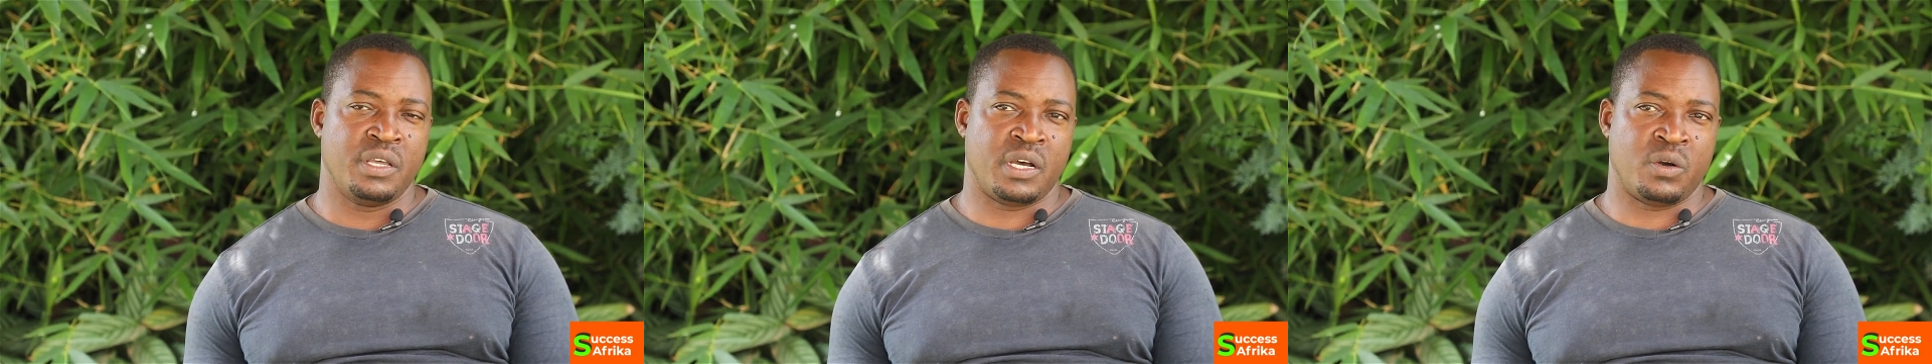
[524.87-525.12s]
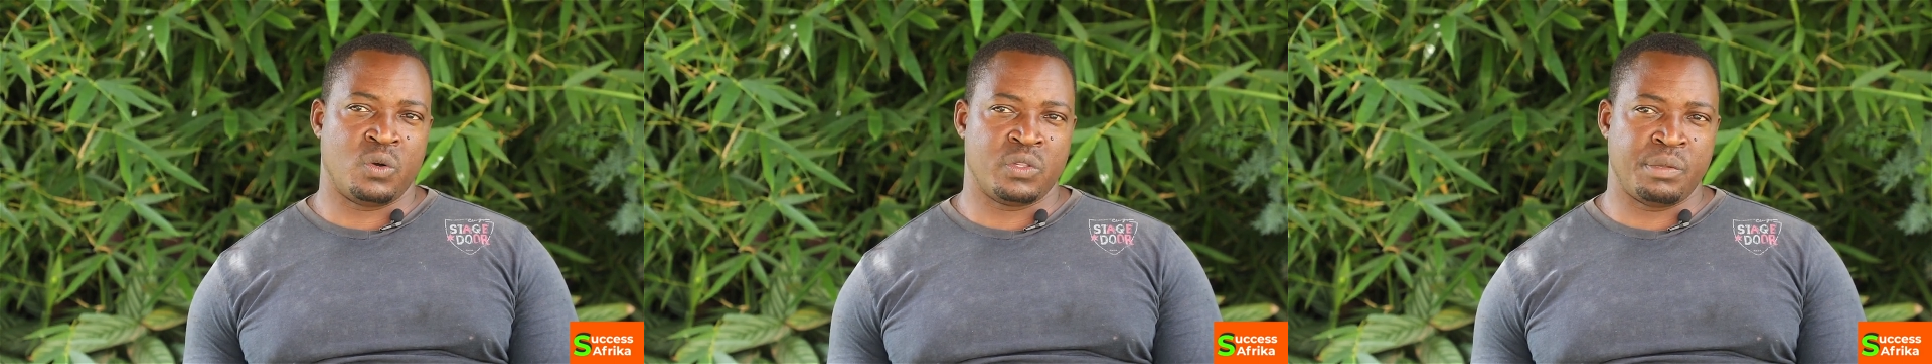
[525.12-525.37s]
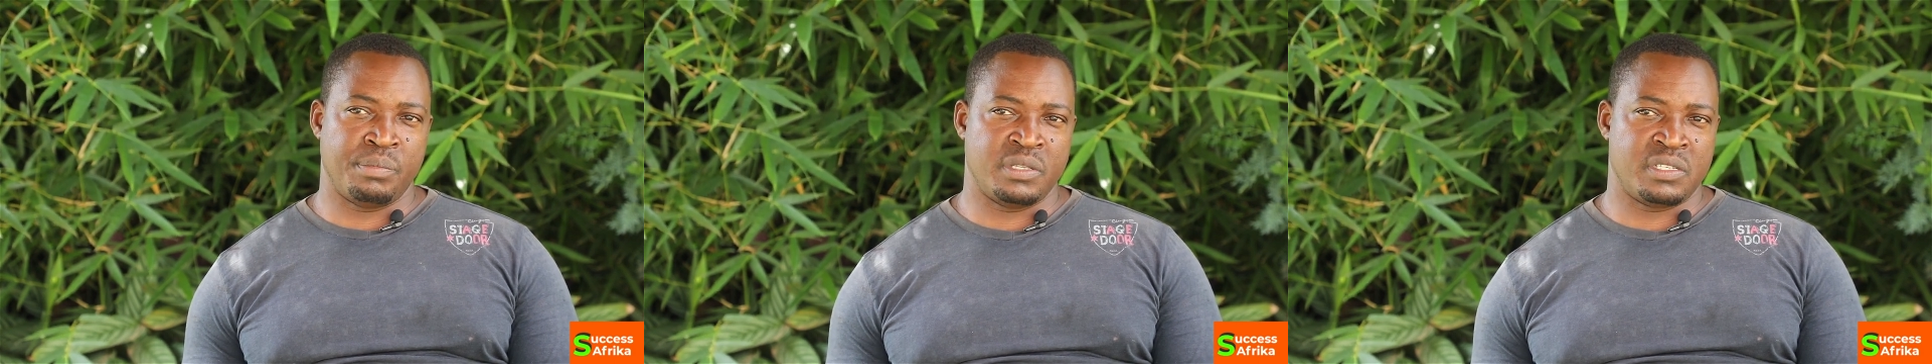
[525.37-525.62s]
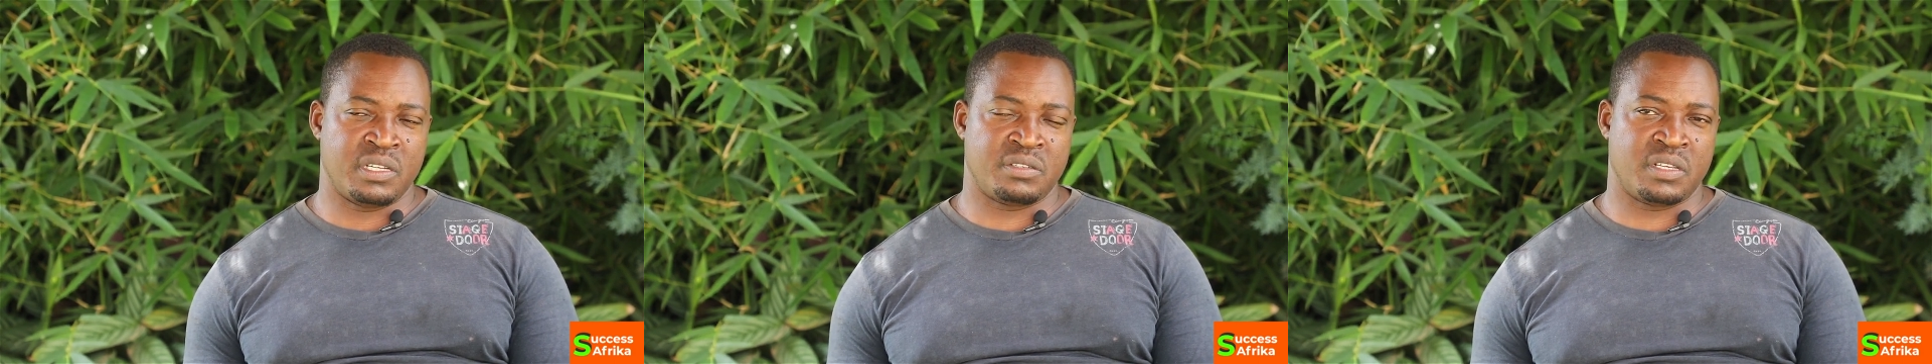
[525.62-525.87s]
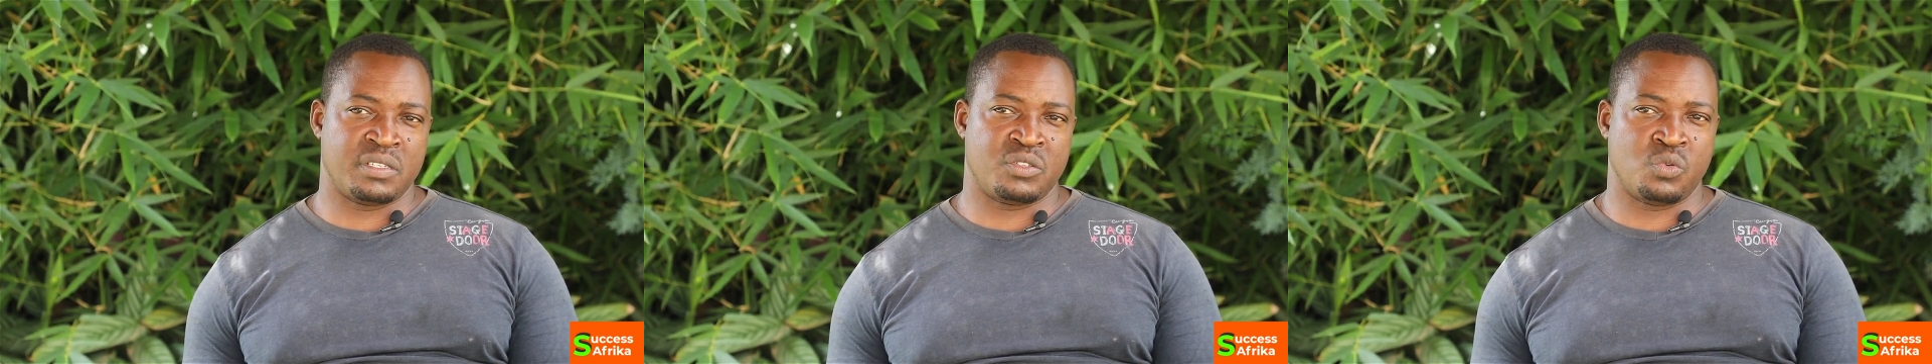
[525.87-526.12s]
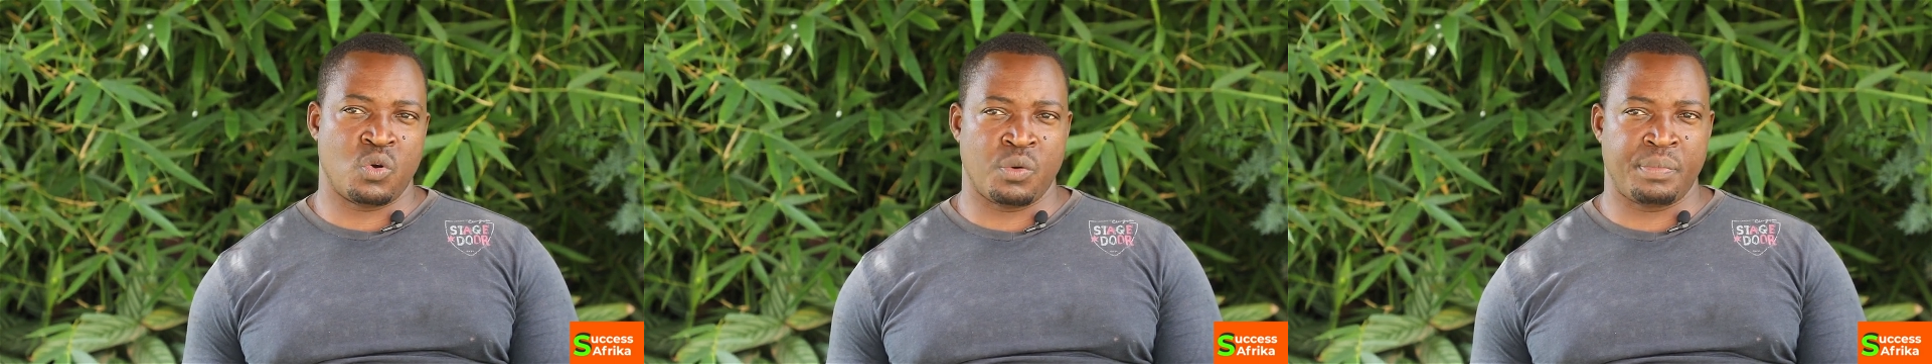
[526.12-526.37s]
all the businesses
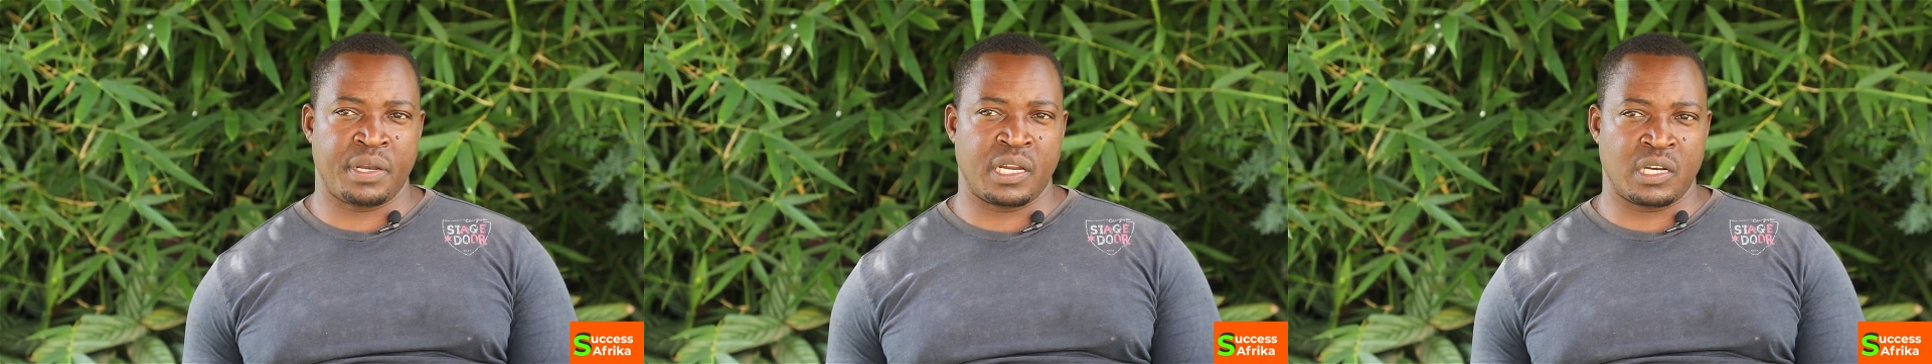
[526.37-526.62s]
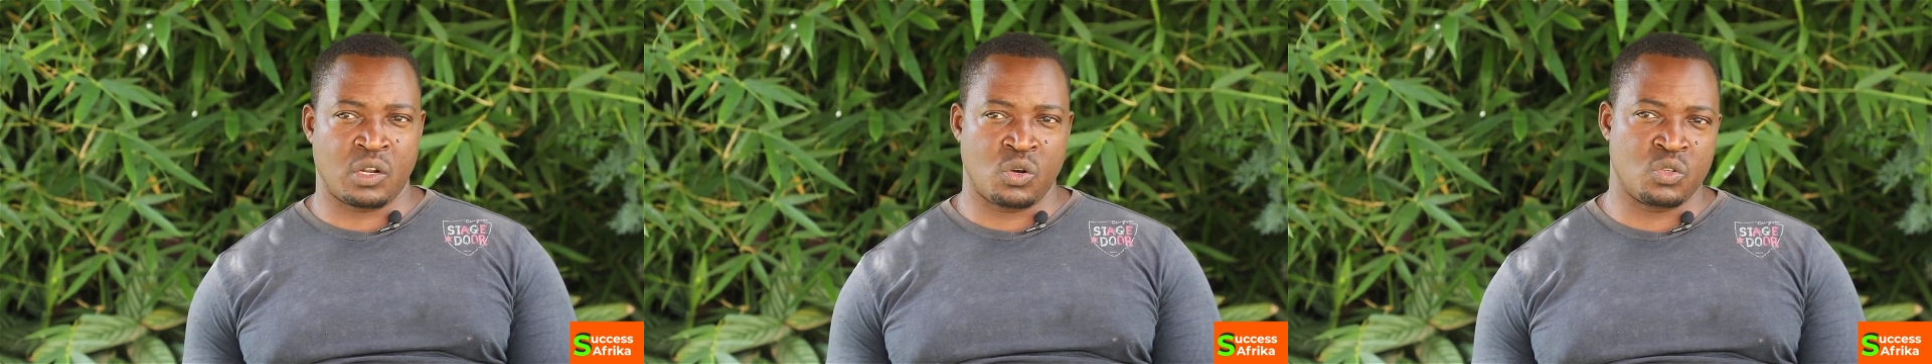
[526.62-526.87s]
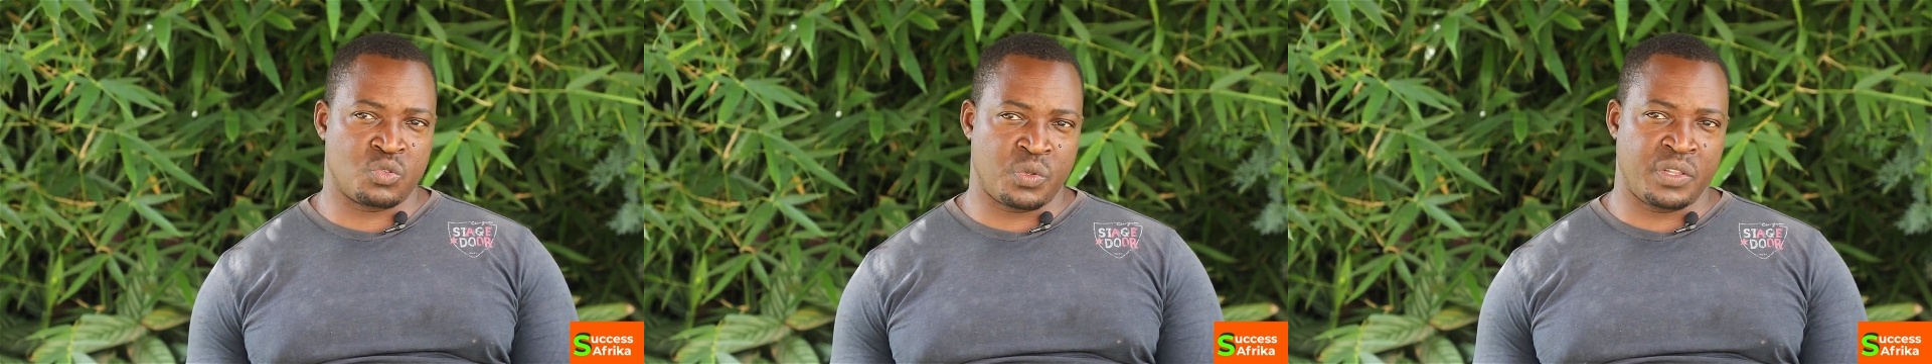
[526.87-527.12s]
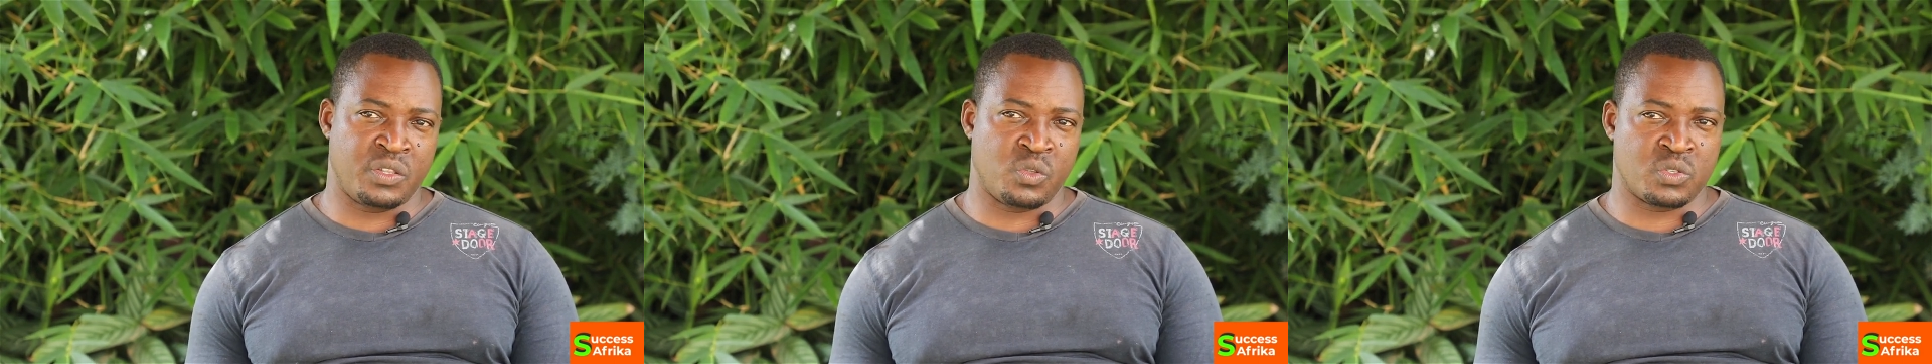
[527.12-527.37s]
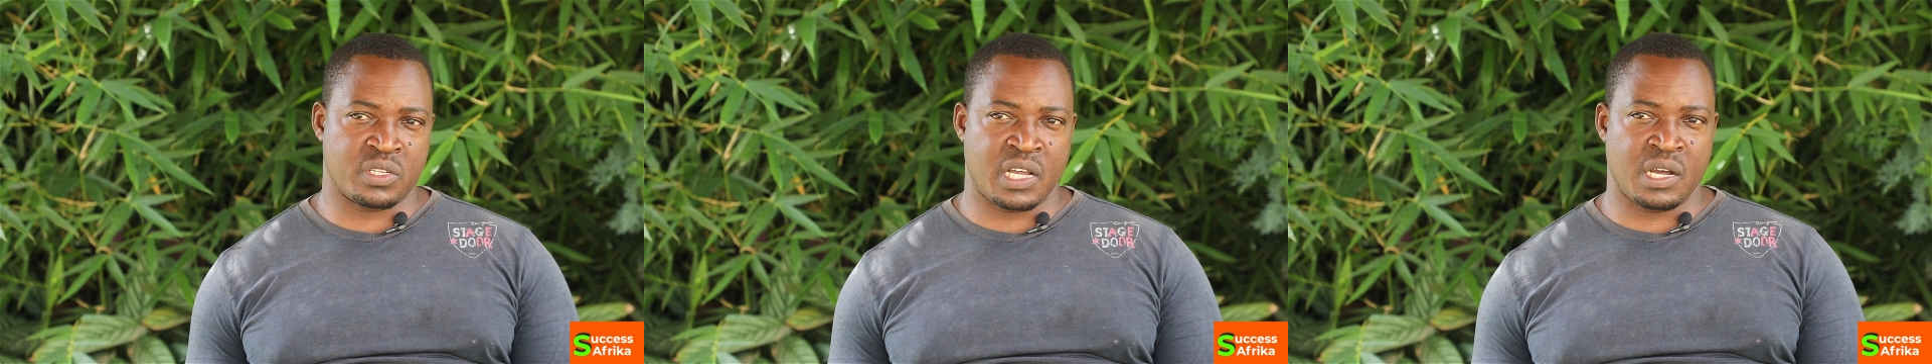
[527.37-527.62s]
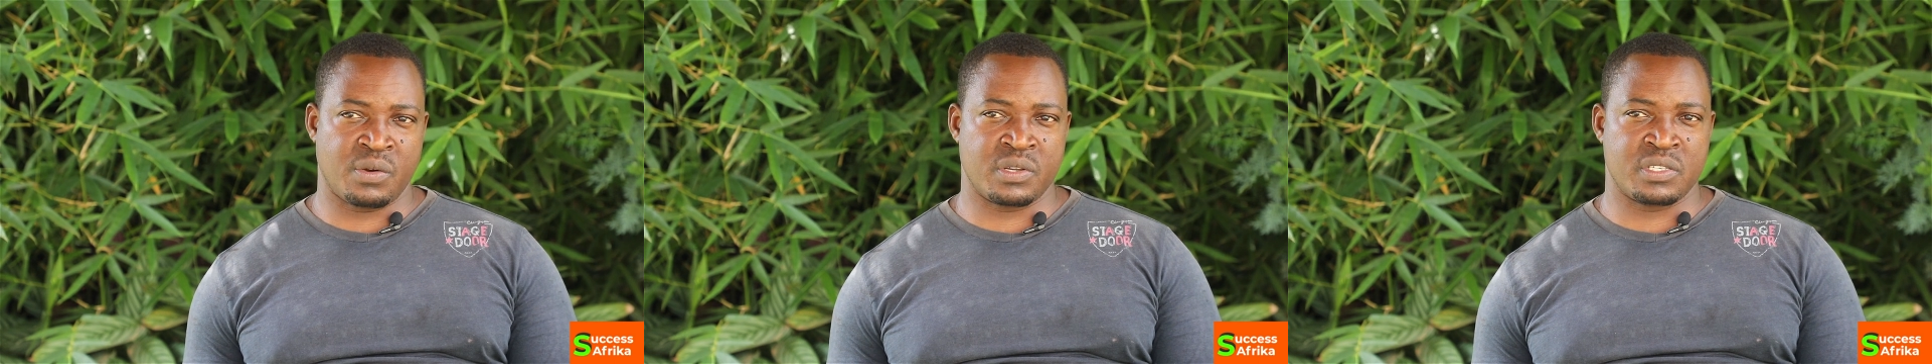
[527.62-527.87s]
to open and close within those
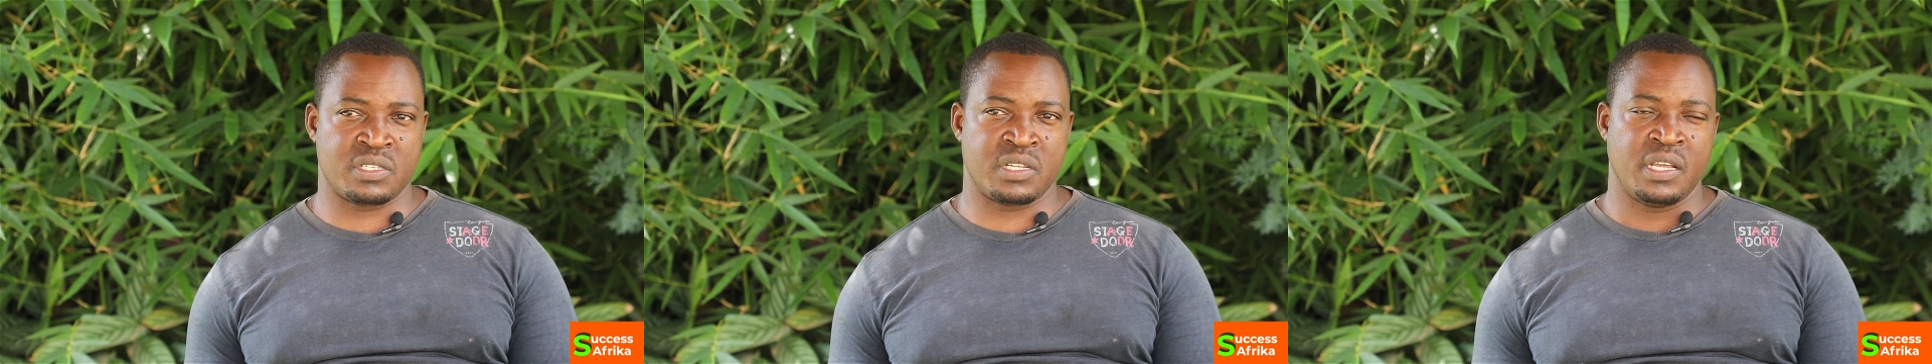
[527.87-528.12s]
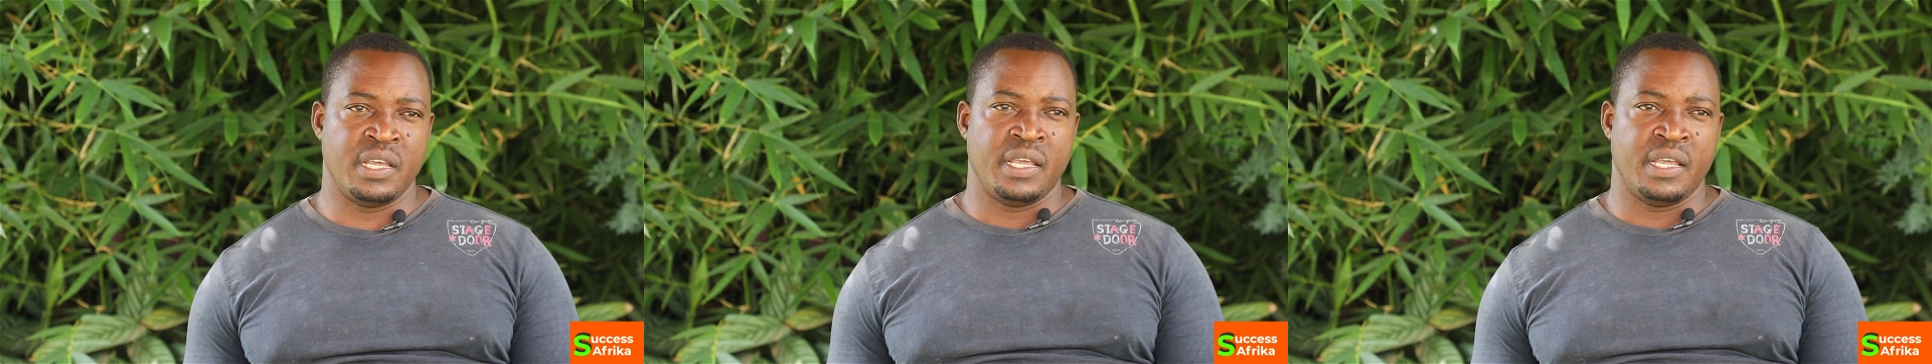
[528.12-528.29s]
hours.